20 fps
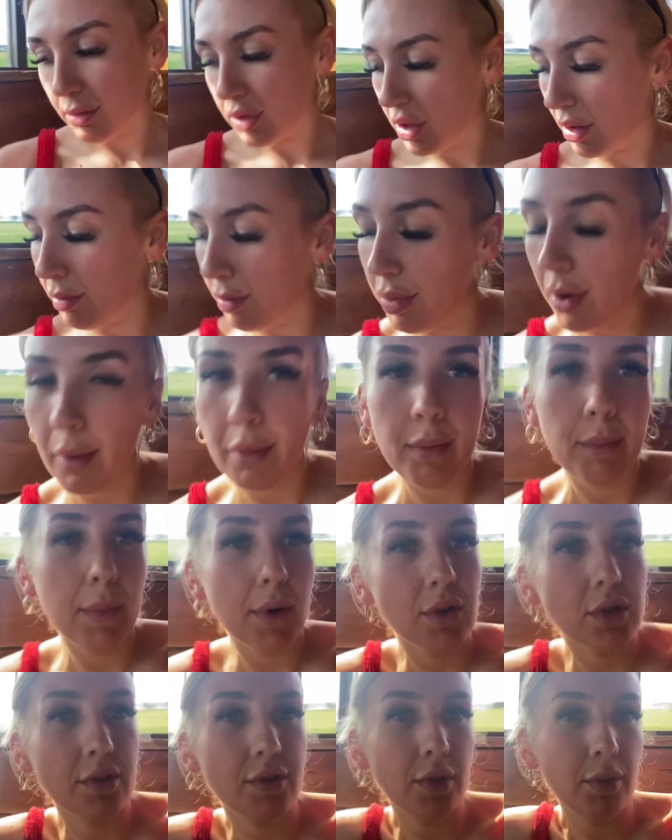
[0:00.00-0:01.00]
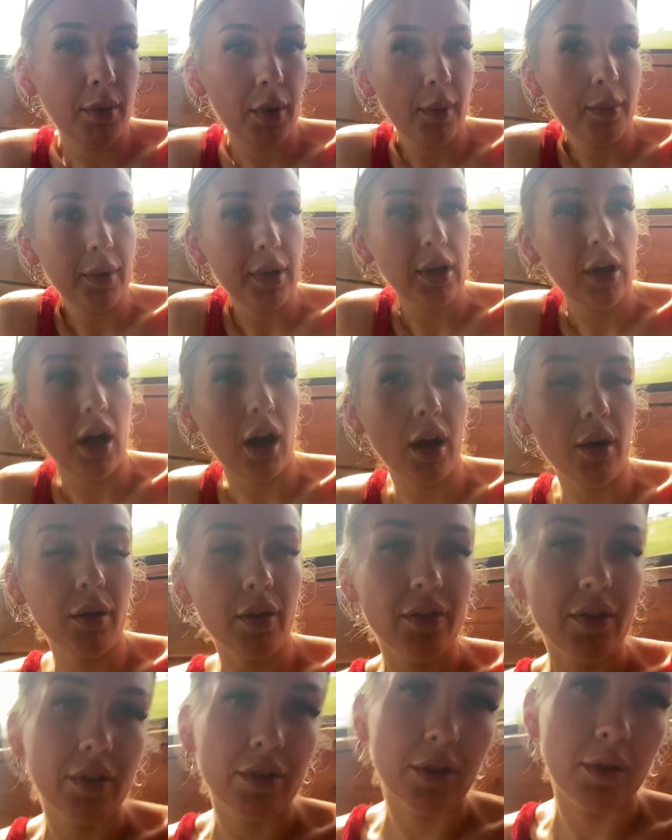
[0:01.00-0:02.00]
So prob most of you probably know
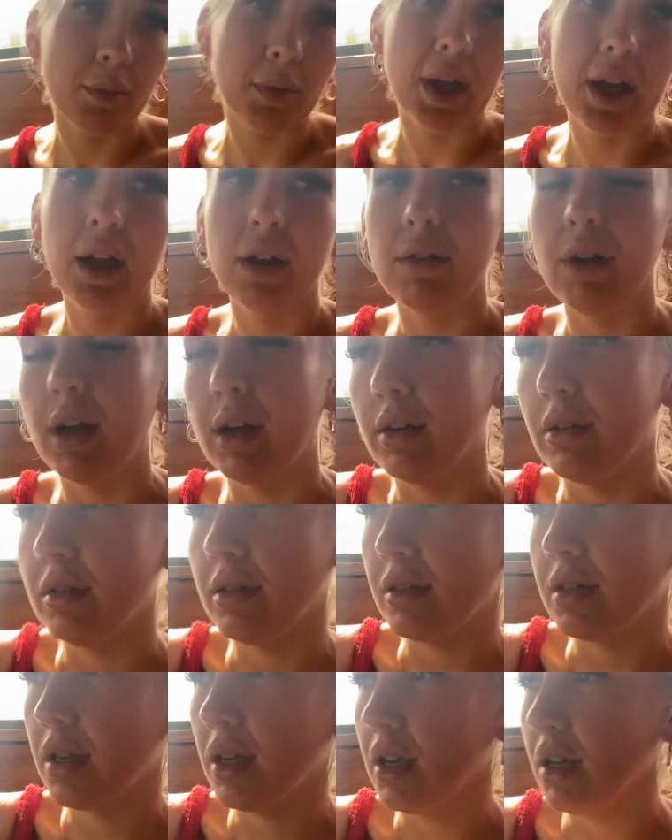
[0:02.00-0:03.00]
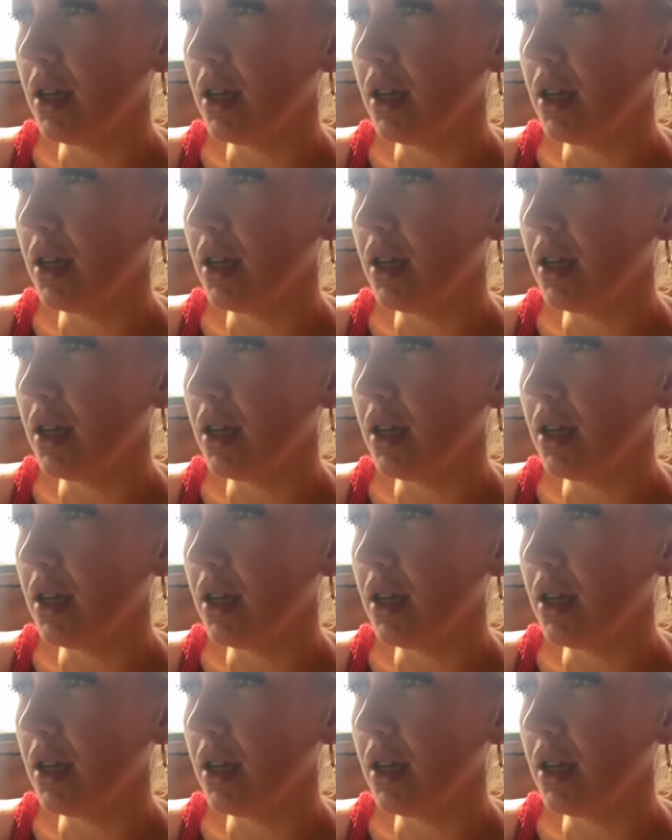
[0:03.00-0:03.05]
if you're from like around